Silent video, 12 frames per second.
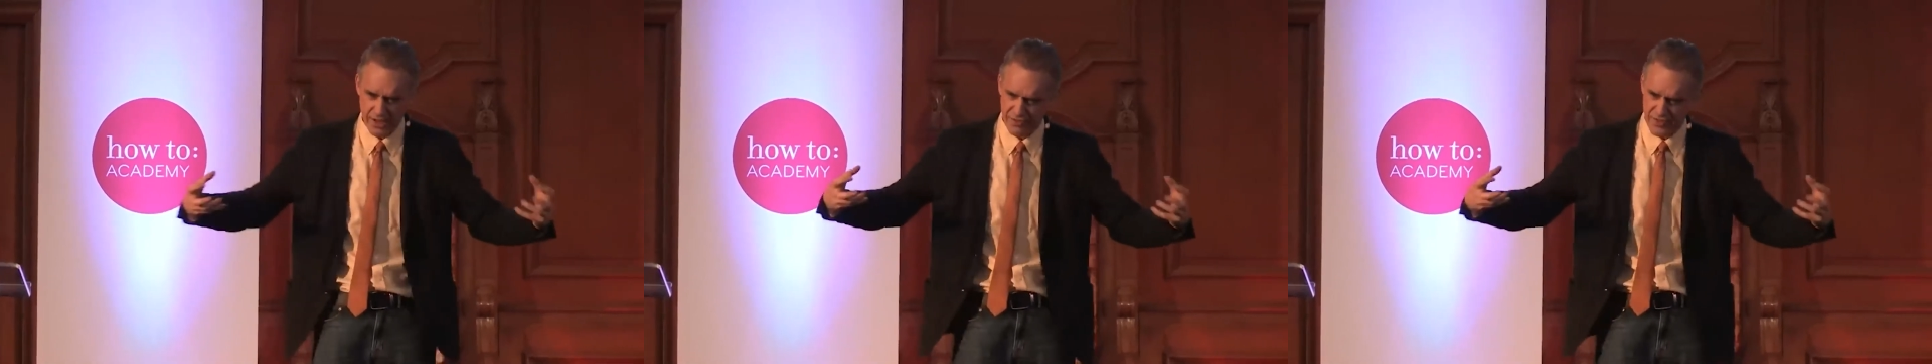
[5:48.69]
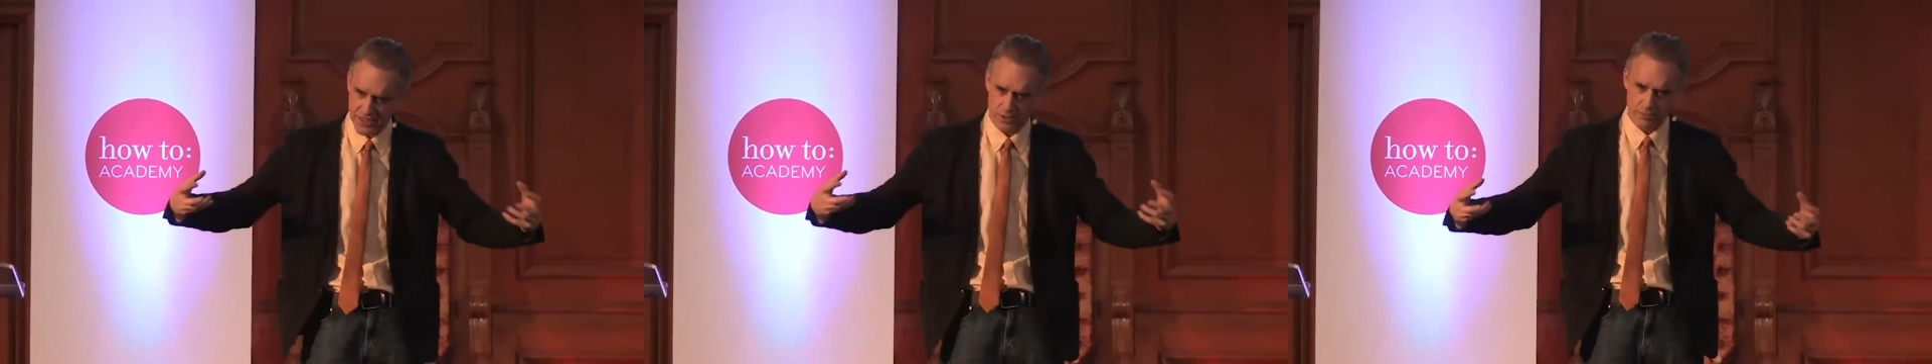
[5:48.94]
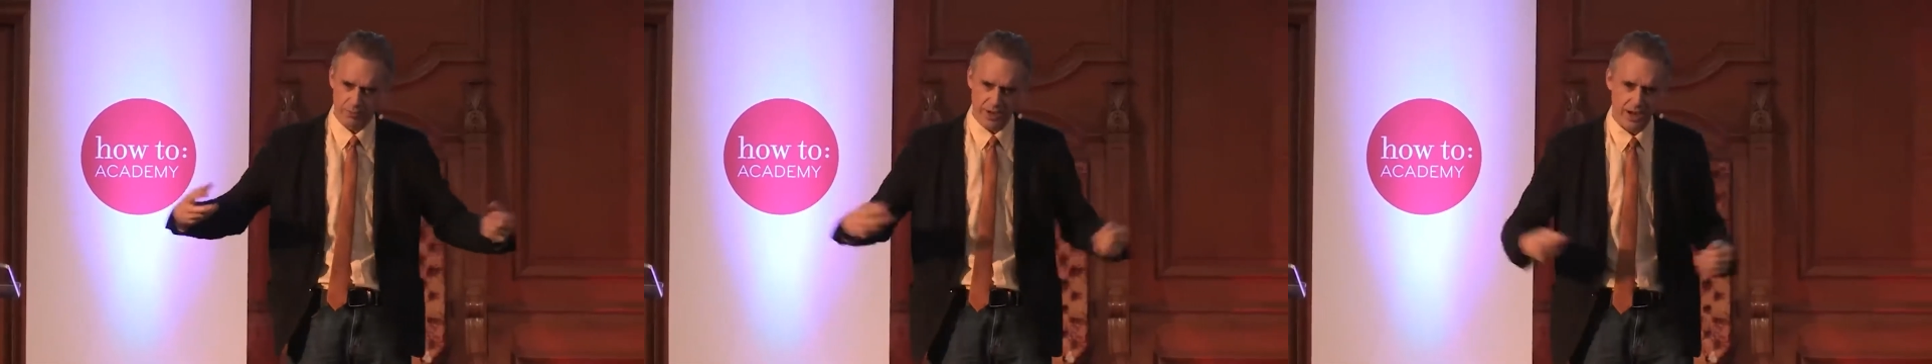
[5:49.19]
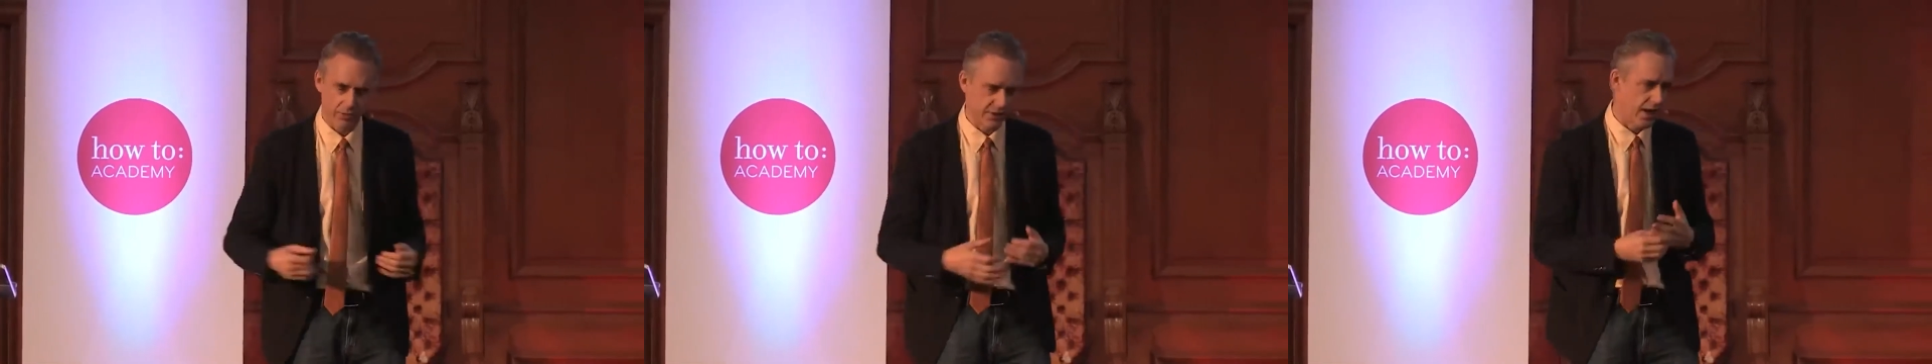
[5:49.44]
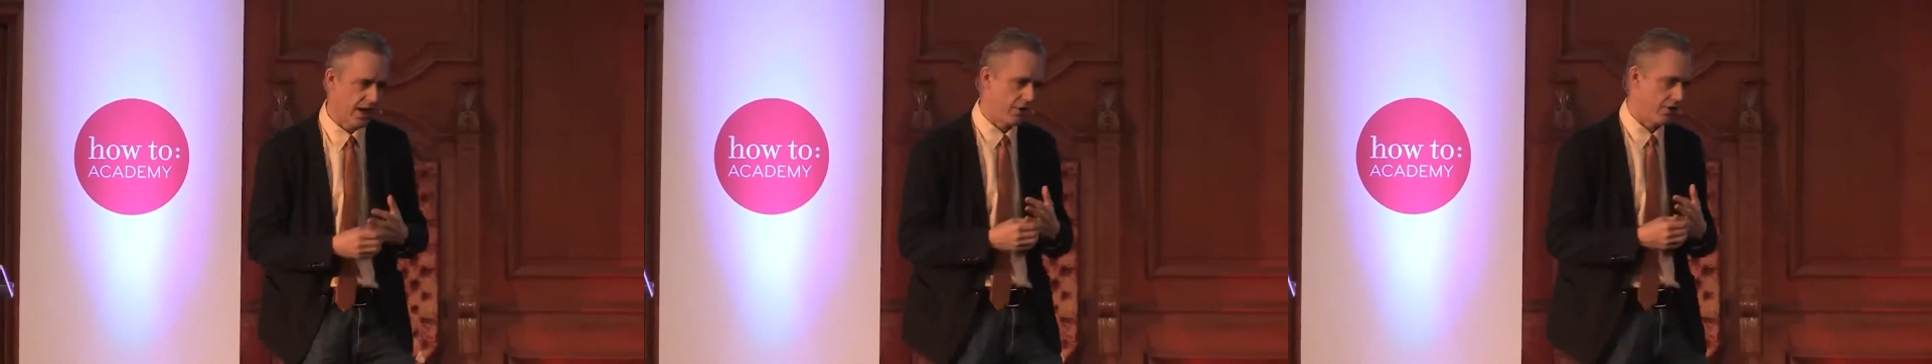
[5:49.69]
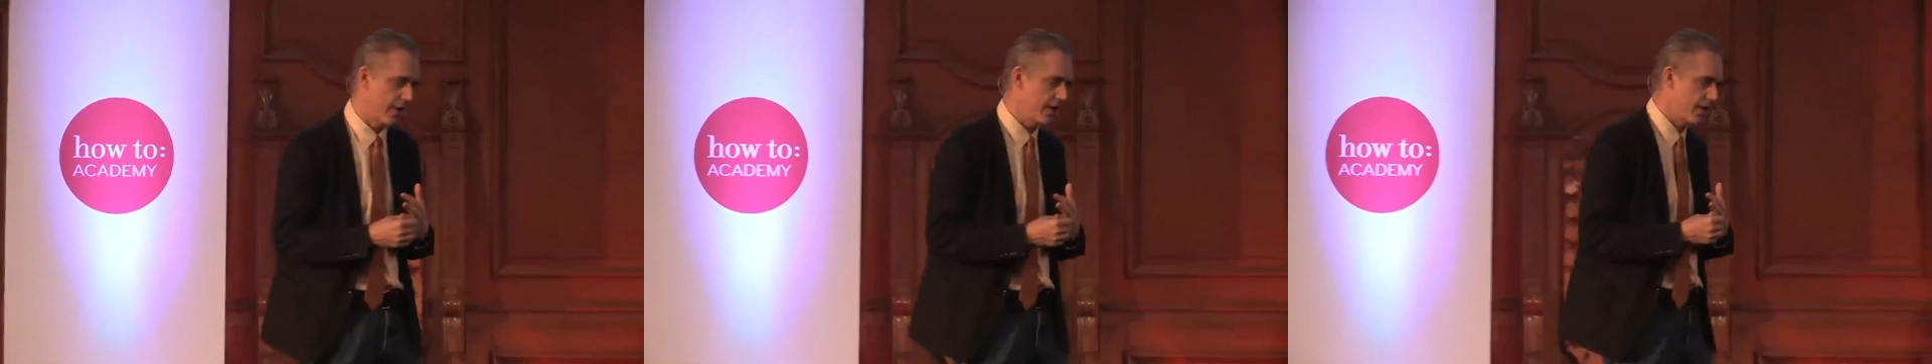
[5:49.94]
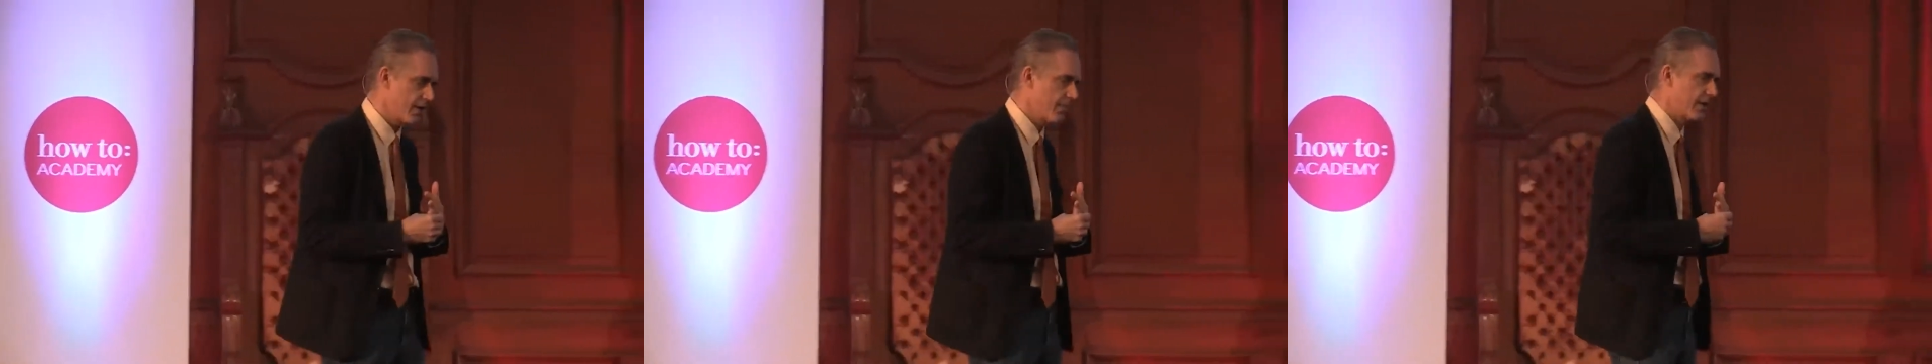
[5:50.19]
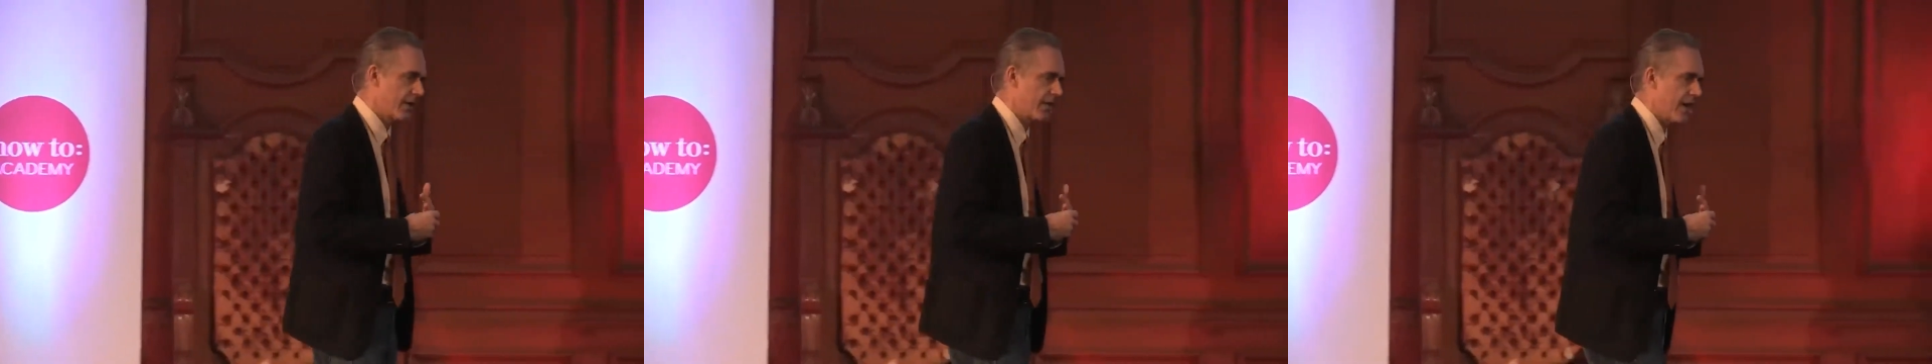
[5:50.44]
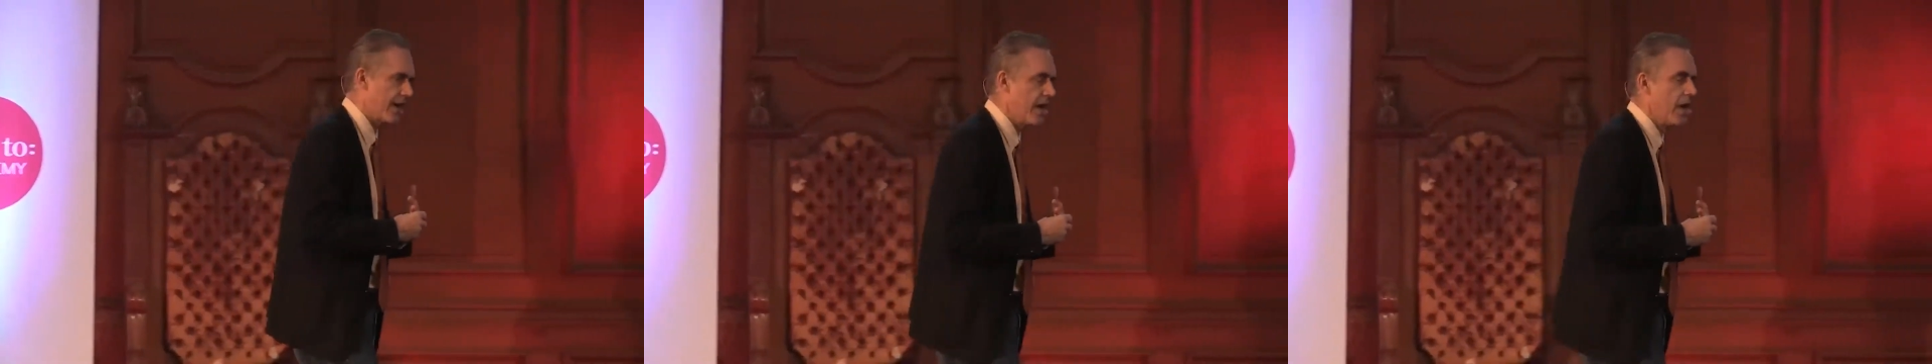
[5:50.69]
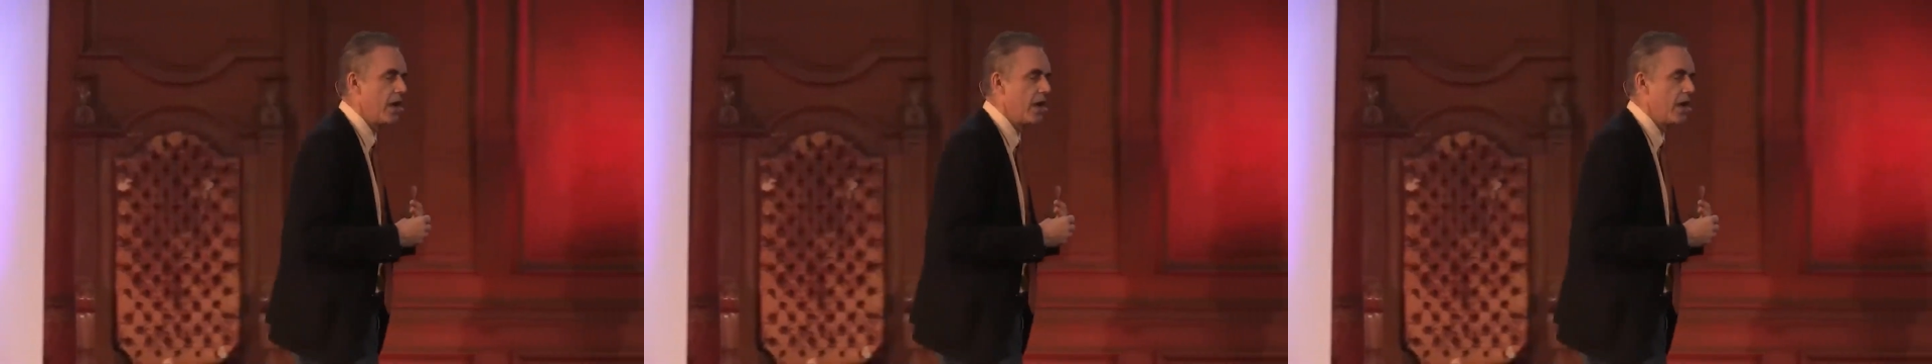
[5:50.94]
physical prowess hierarchy, something like that.